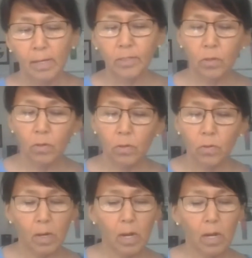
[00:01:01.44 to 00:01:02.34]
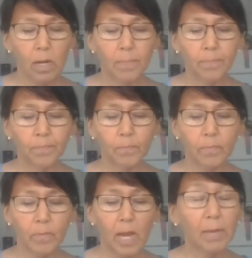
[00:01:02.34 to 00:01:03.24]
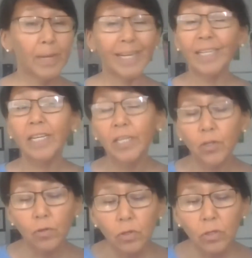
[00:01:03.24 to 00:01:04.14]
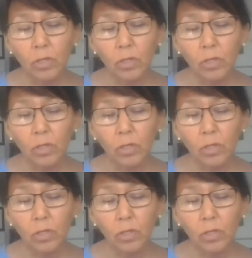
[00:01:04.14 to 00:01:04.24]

So I'm an Inuk.